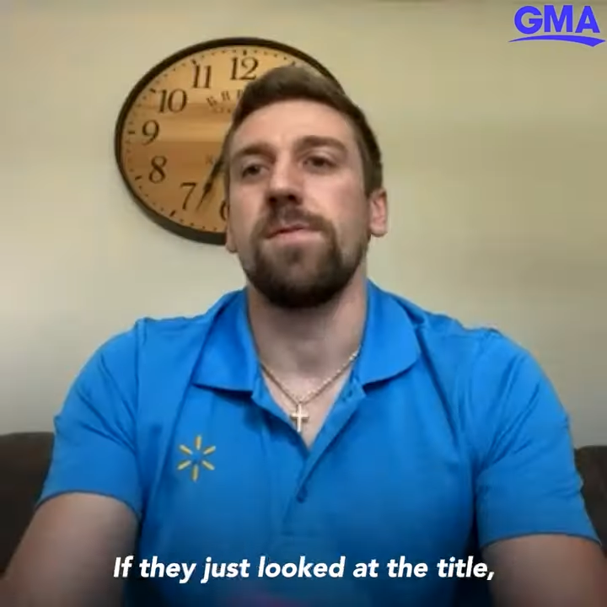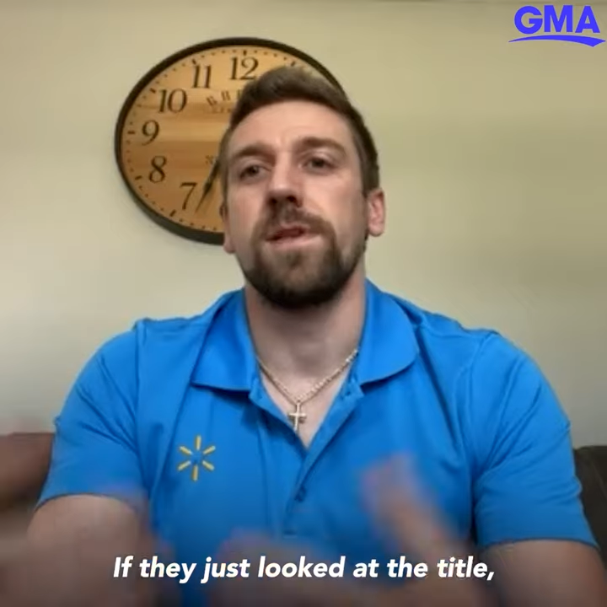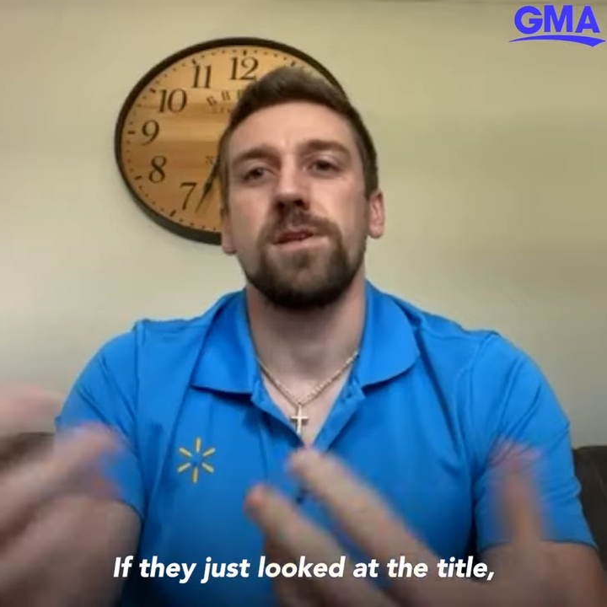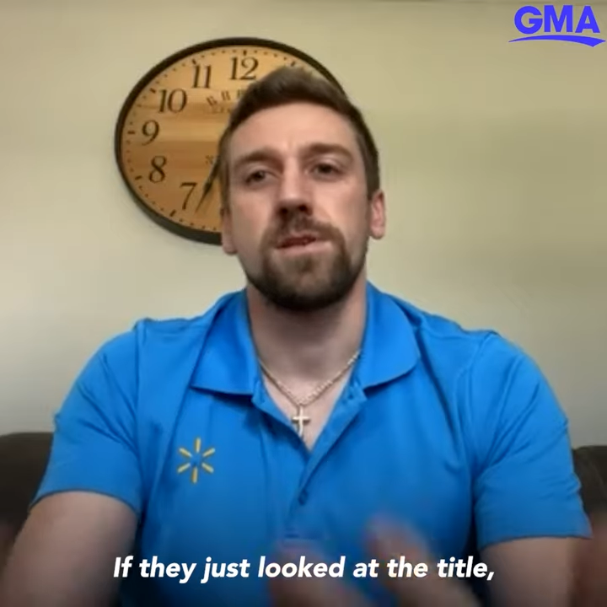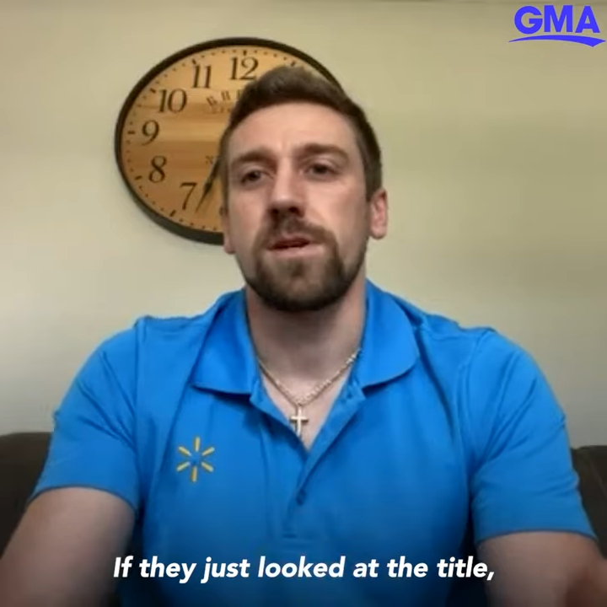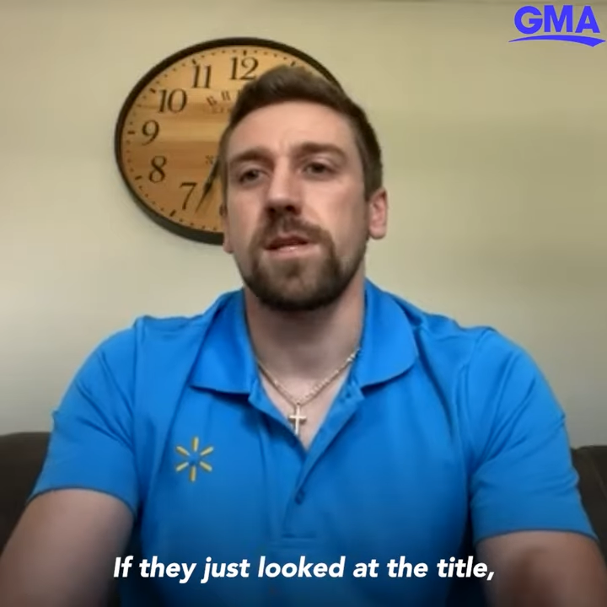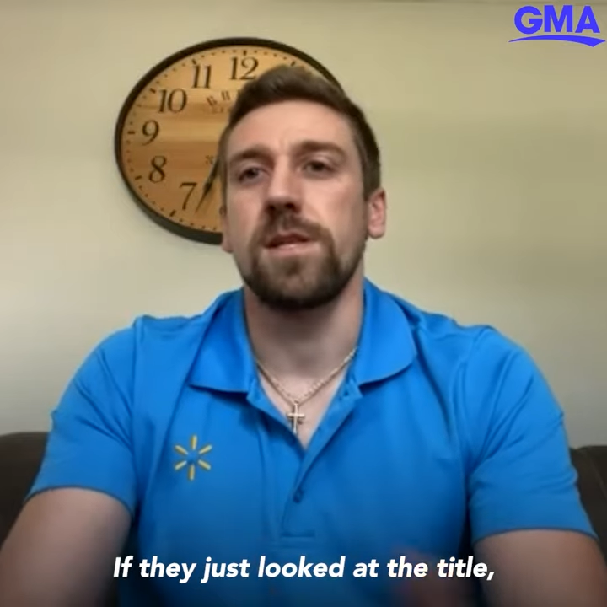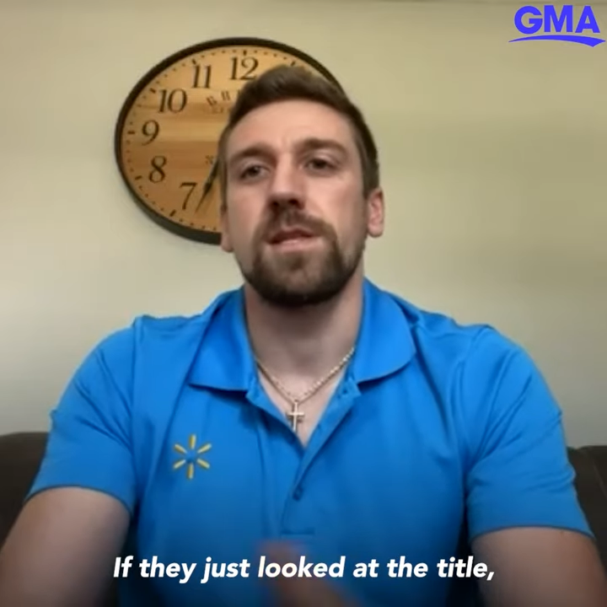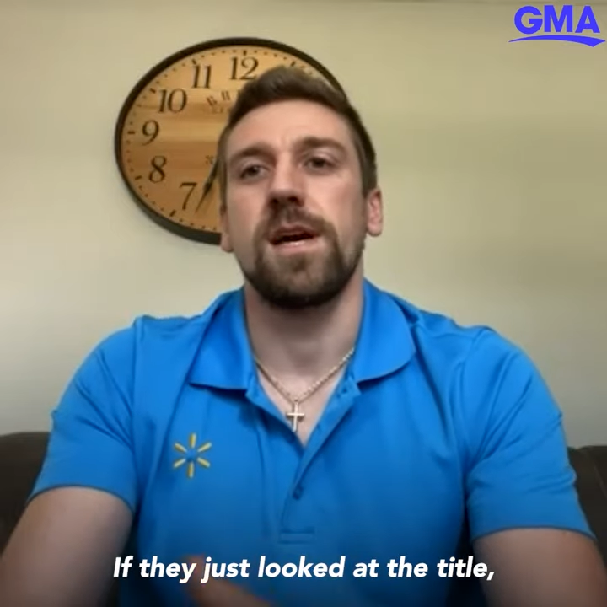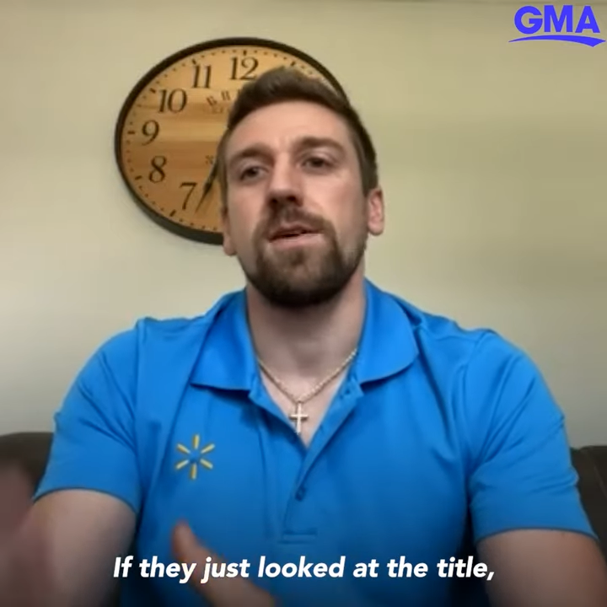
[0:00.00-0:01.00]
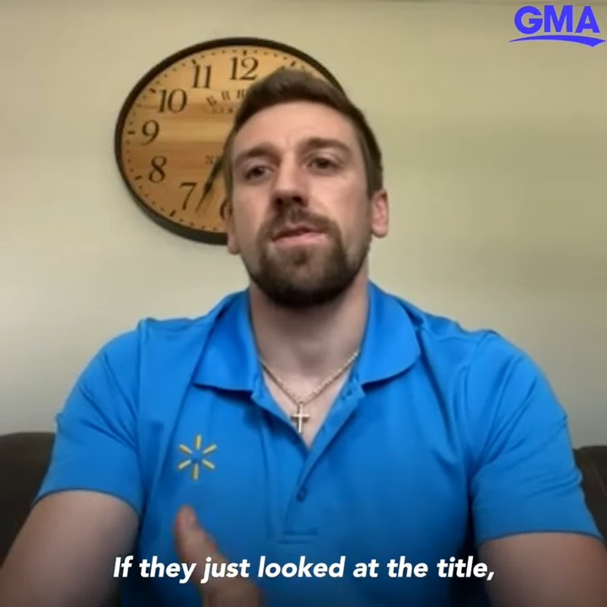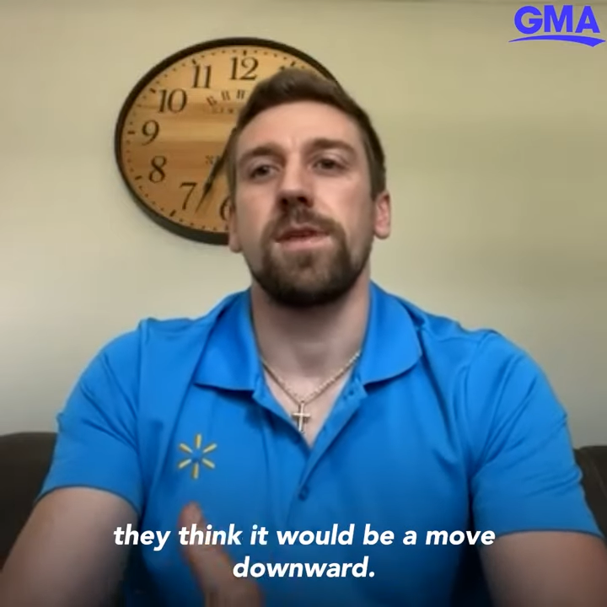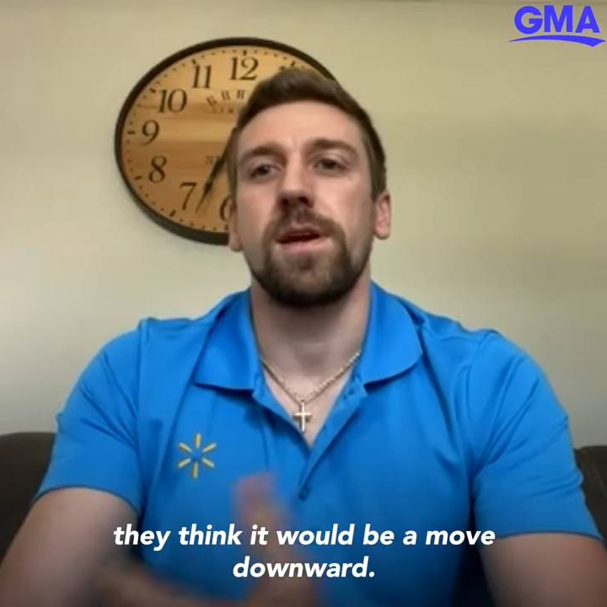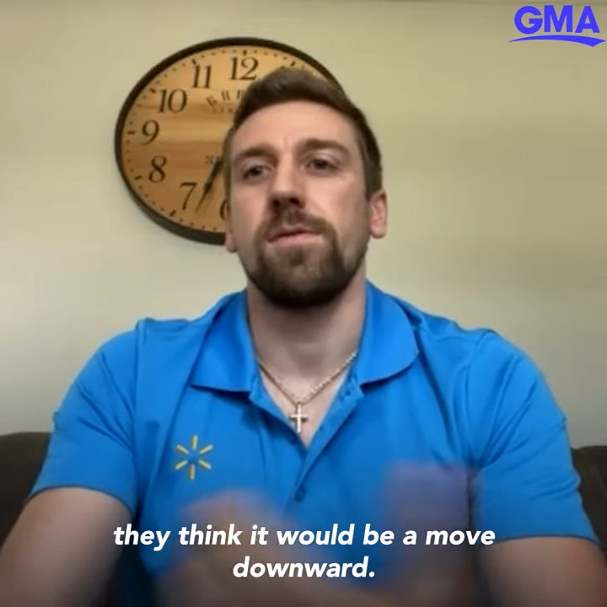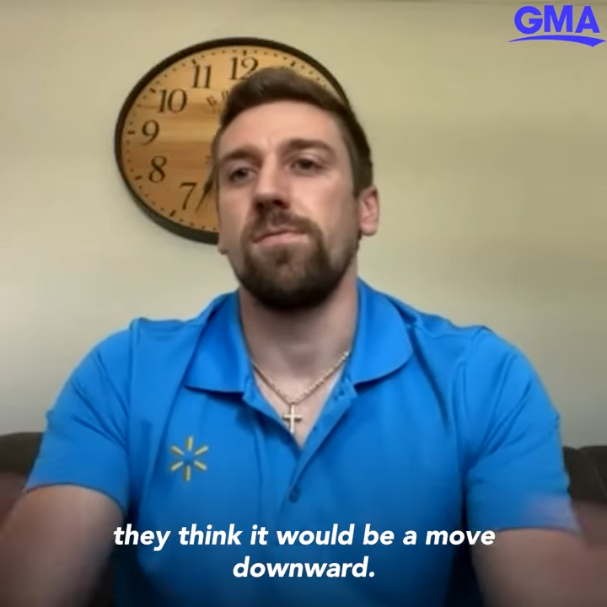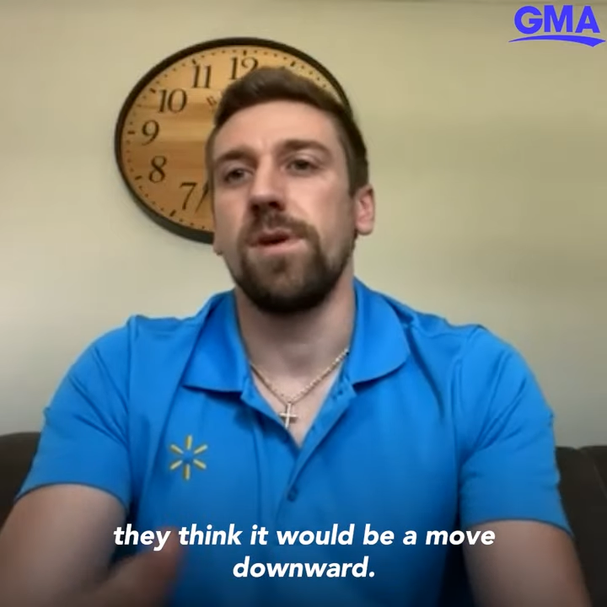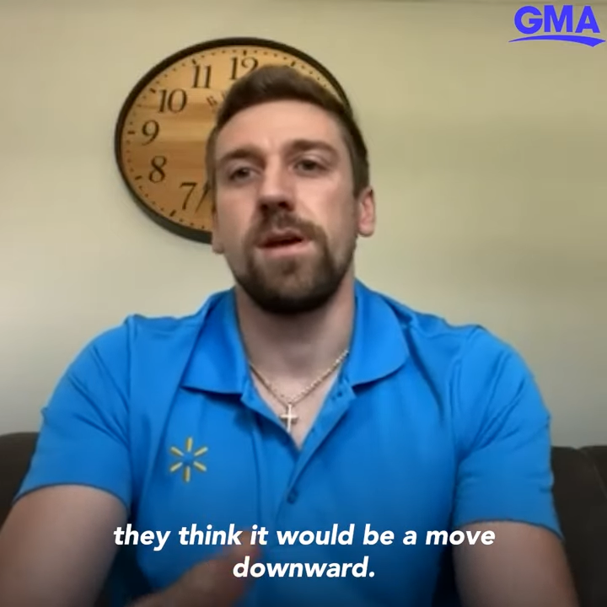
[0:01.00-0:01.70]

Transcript: If they just looked at the title, think it would